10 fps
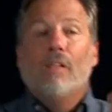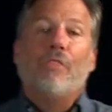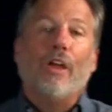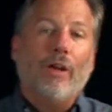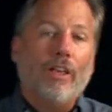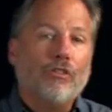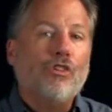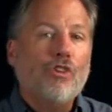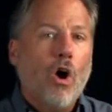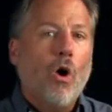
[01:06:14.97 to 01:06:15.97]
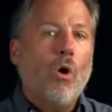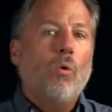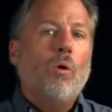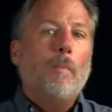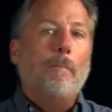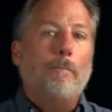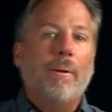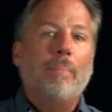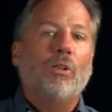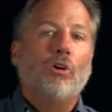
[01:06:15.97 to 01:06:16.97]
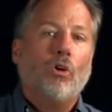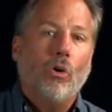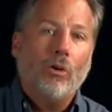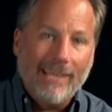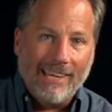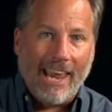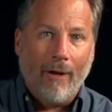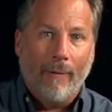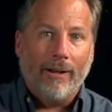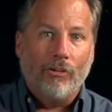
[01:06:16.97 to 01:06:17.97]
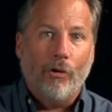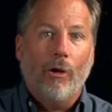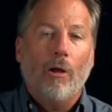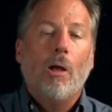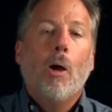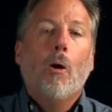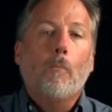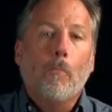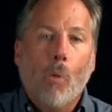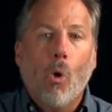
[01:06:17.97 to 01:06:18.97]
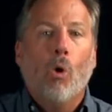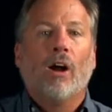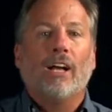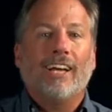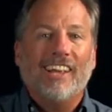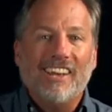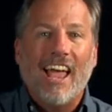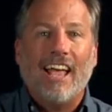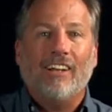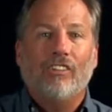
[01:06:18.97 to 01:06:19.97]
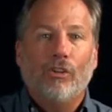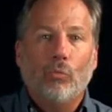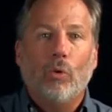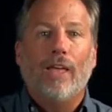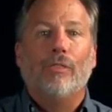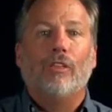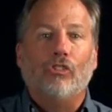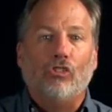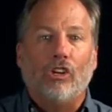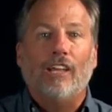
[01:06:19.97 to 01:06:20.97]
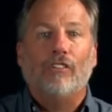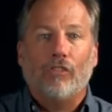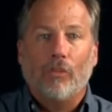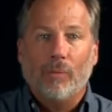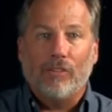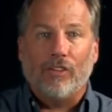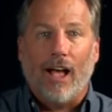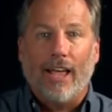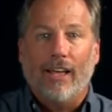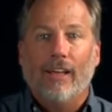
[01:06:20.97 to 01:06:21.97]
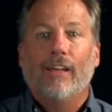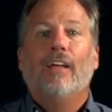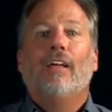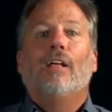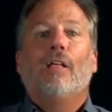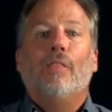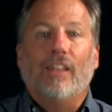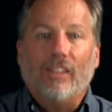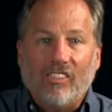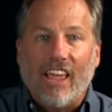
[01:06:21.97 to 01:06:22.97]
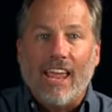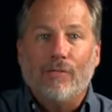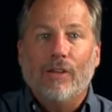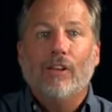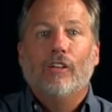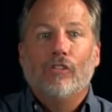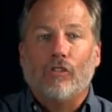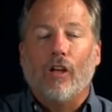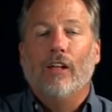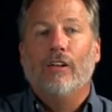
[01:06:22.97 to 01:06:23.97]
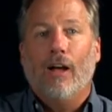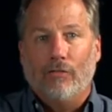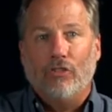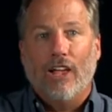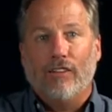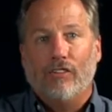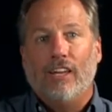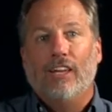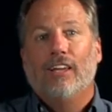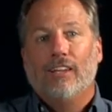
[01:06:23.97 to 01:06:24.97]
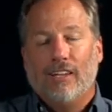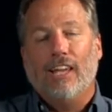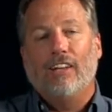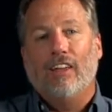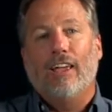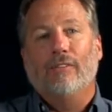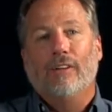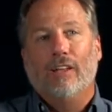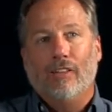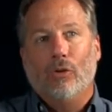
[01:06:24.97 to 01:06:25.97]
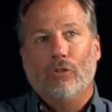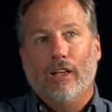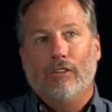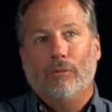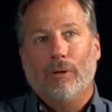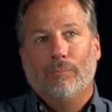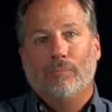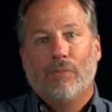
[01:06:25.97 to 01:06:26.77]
There is no biblical character more connected with Jesus the Messiah than David, son of Jesse, King David in the Old Testament.